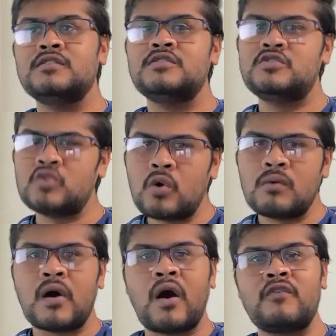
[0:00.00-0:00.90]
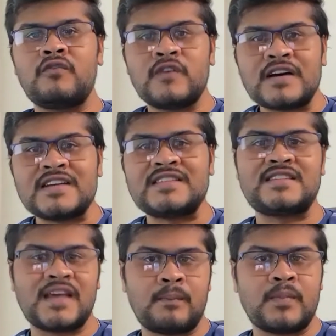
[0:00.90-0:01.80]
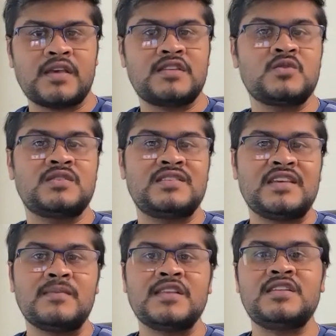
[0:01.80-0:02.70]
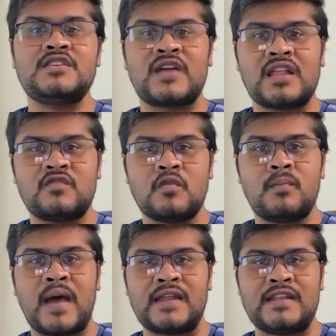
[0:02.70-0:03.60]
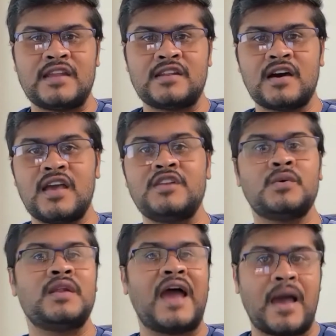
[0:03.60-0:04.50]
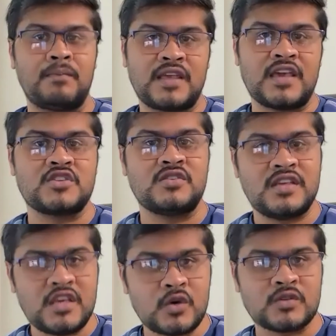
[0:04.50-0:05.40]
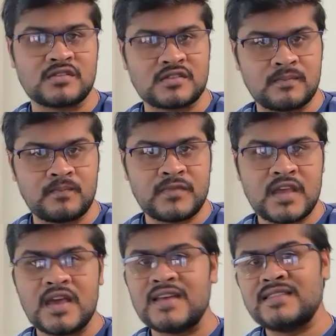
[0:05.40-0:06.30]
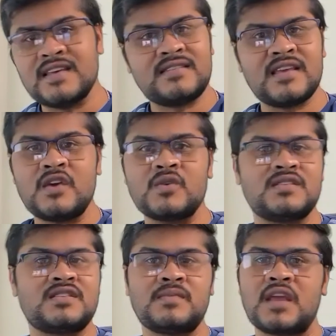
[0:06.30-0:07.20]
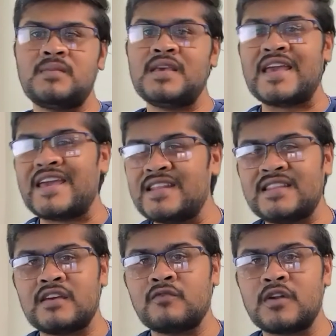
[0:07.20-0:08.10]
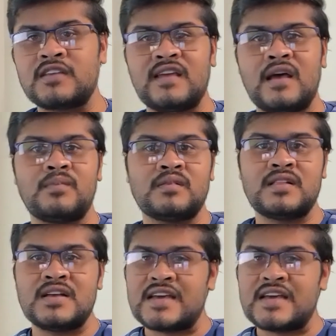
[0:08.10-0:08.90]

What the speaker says: So our first step is to seamlessly transfer bank data into an application ecosystem. This ecosystem can be anything, for example,